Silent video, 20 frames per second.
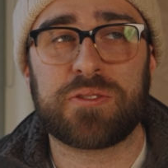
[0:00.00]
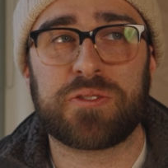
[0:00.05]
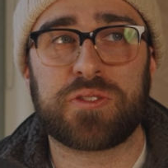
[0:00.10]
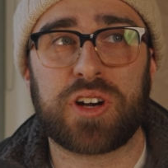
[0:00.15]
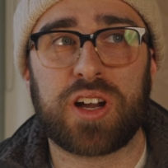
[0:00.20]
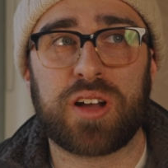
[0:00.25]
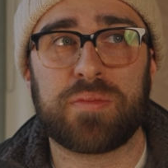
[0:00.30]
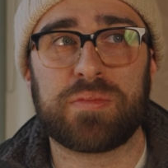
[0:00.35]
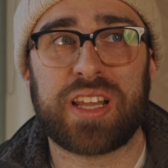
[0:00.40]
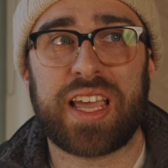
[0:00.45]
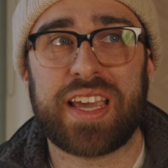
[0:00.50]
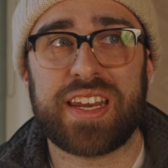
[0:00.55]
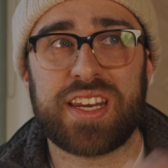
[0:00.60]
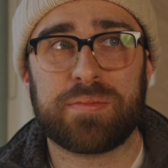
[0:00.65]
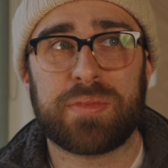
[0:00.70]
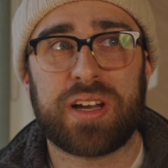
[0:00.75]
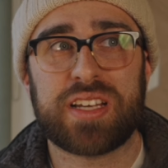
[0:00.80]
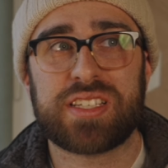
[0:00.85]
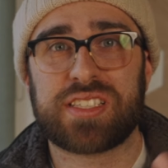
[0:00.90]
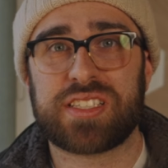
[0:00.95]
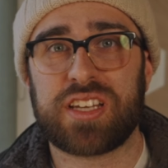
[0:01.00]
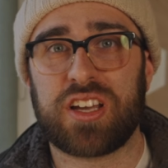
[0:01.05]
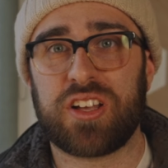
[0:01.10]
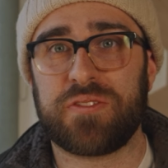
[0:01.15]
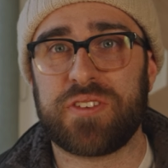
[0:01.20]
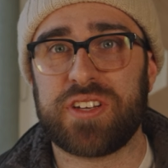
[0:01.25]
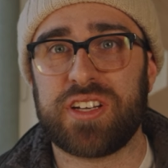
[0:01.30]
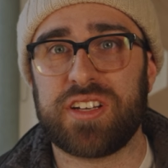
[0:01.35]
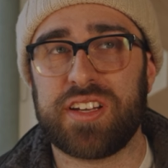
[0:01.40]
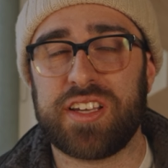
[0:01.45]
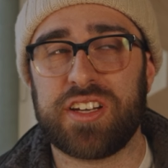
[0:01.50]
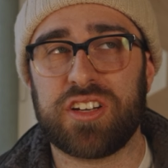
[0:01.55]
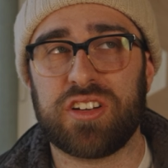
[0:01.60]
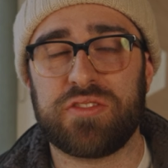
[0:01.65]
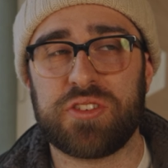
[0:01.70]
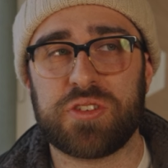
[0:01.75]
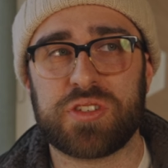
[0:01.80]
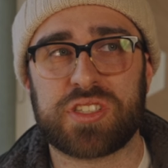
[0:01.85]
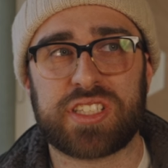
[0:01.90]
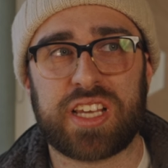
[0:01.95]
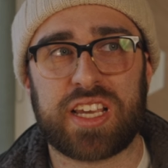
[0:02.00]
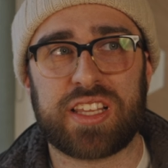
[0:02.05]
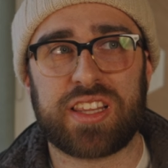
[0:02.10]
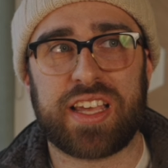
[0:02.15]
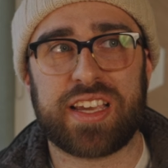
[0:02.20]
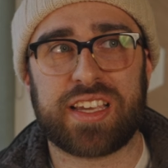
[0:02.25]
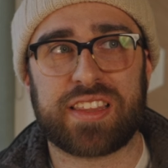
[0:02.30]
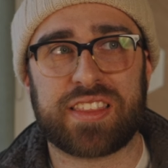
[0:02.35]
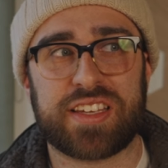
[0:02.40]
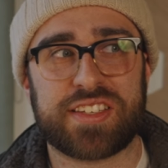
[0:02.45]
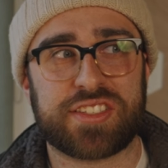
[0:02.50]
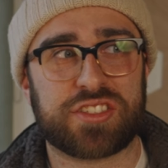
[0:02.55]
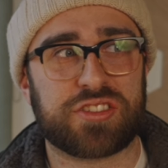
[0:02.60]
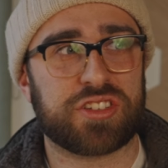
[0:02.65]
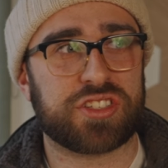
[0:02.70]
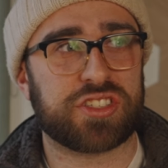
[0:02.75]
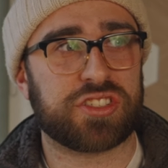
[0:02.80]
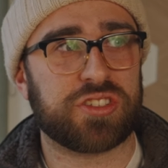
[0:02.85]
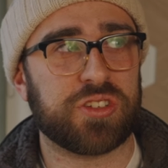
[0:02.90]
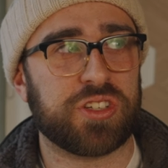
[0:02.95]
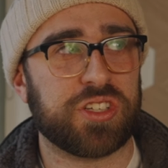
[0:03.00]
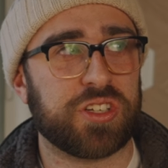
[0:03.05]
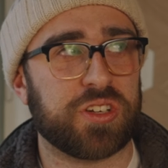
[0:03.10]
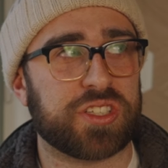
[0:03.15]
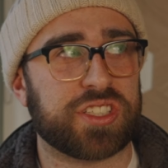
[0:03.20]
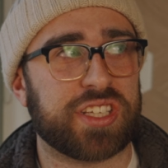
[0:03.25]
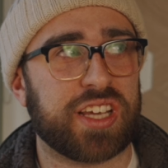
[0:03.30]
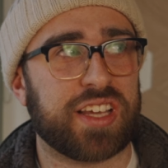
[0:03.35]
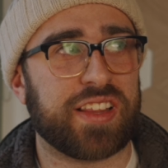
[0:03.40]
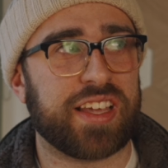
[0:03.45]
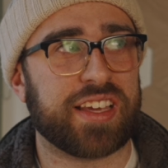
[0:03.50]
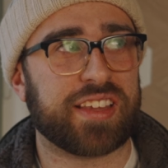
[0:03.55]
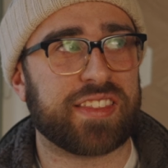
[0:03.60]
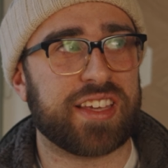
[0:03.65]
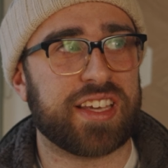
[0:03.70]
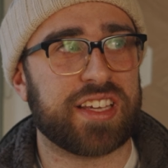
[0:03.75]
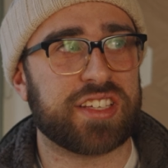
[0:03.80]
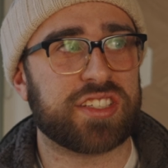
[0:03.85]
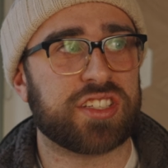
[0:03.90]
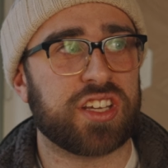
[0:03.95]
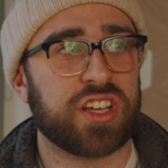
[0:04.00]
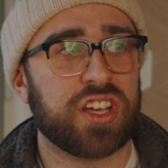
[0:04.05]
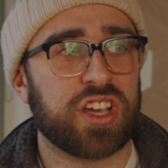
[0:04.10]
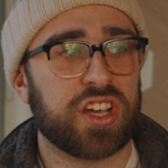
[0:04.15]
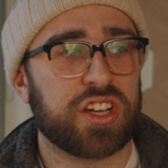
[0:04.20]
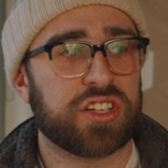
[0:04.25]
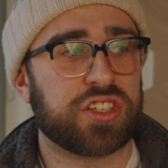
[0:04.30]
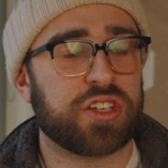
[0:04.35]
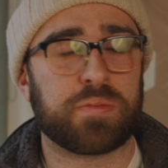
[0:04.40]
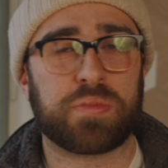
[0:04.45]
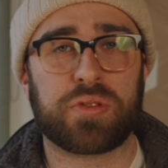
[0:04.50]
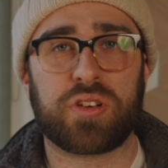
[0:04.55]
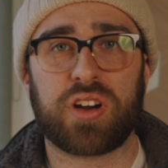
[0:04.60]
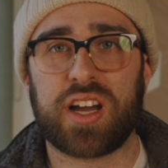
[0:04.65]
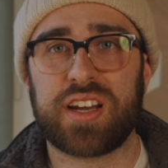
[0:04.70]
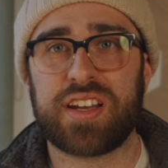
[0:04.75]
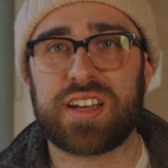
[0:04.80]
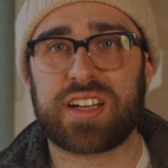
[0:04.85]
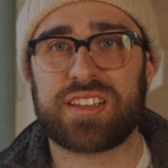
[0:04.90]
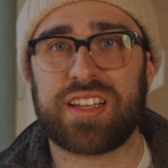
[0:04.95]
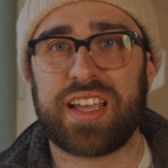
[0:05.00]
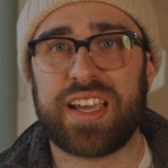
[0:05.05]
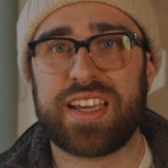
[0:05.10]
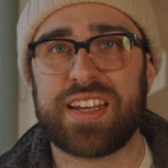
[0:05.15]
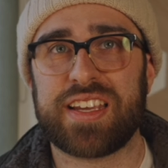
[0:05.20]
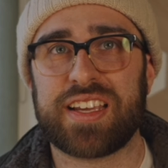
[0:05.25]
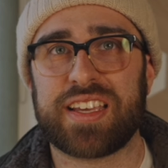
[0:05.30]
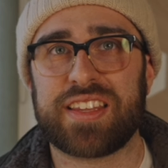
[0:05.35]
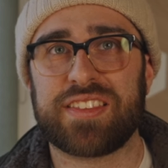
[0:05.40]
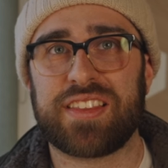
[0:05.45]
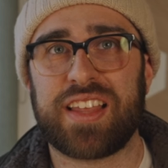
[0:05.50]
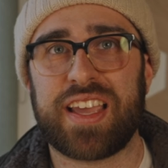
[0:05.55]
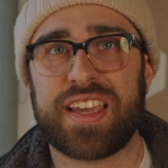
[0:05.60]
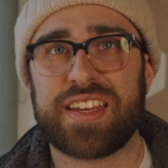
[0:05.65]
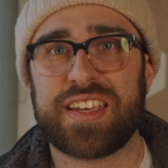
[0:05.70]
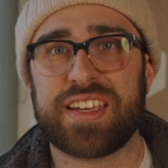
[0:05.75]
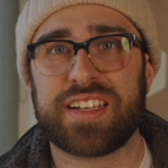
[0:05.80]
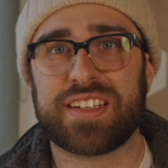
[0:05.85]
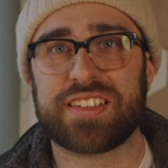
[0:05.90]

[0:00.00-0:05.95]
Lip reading: from lighting myself in an interview set like this or a studio set like this, to product lighting and lighting